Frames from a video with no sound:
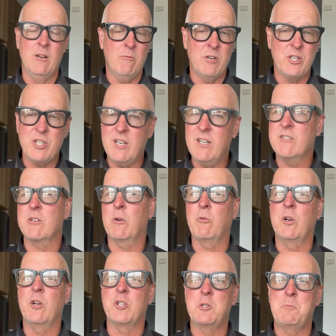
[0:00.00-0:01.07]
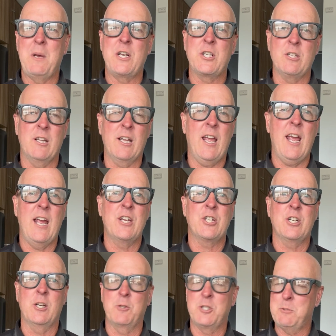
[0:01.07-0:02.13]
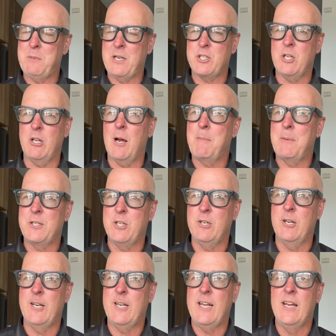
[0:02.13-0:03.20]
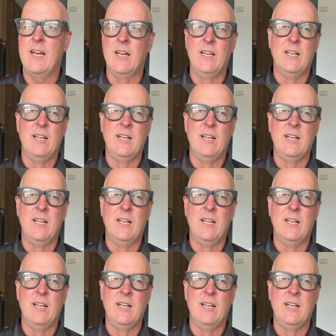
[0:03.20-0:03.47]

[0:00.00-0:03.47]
which is a real special occasion, a special opportunity.